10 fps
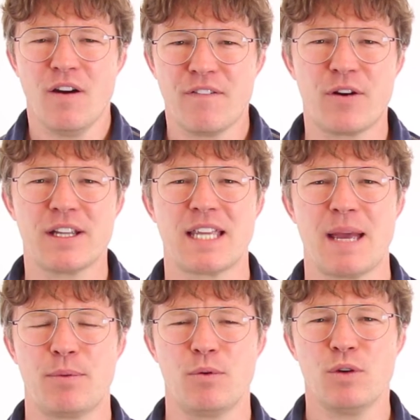For
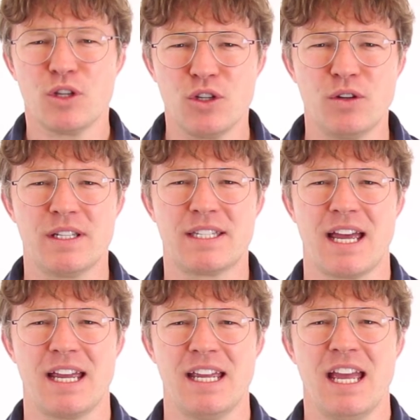example, you could
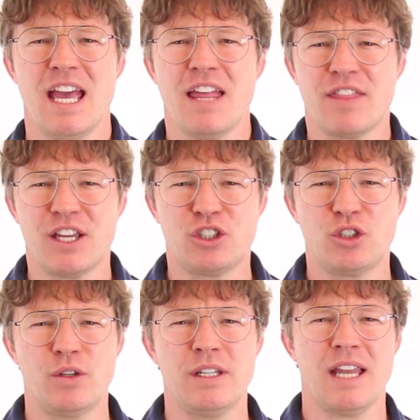say, they
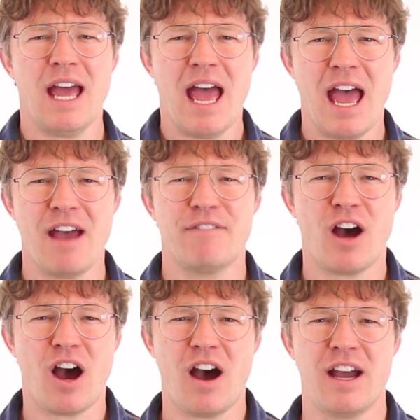shouldn't have
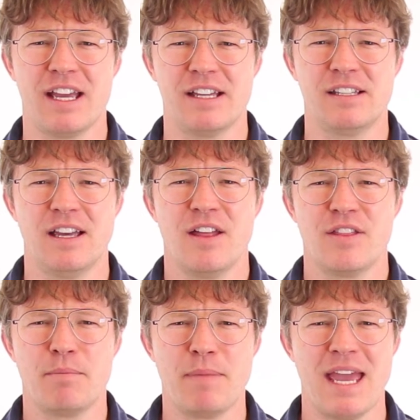hired
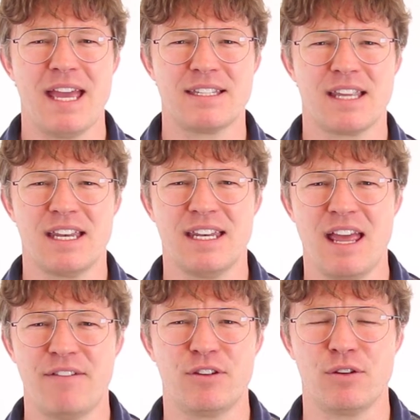the mayor's
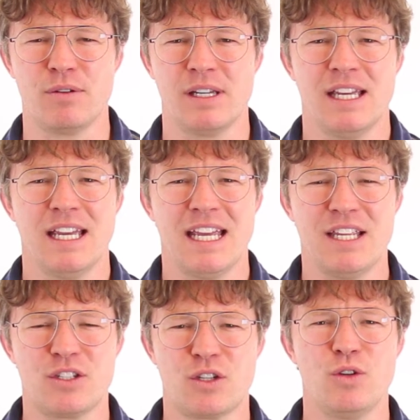nephew.
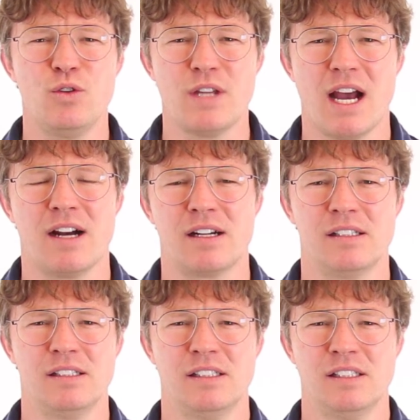He's too young.
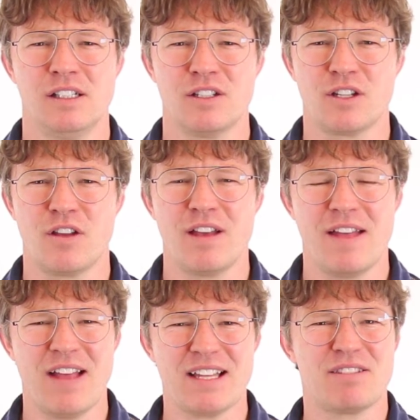So
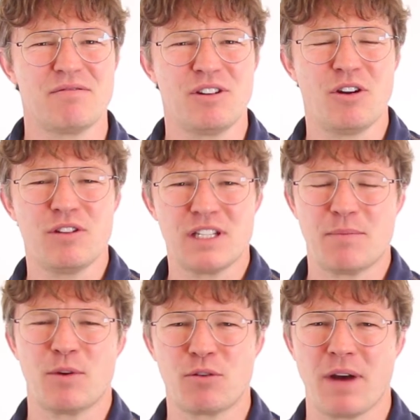that's,
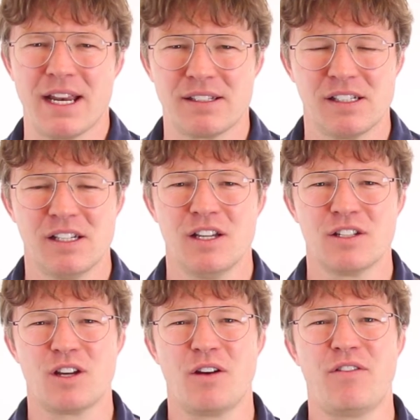some regret.
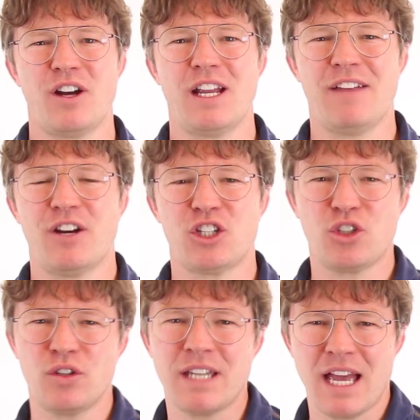So if I
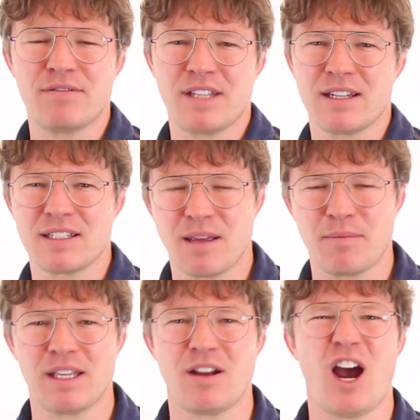shouldn't have done
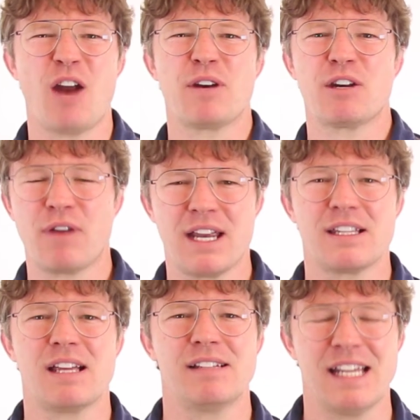something, I regret
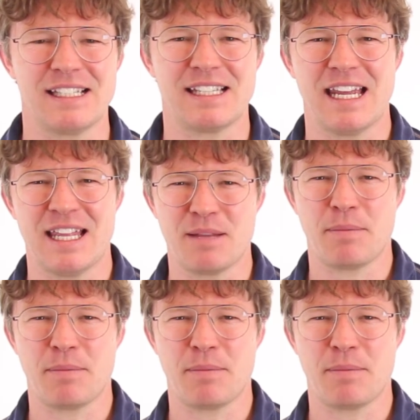it in the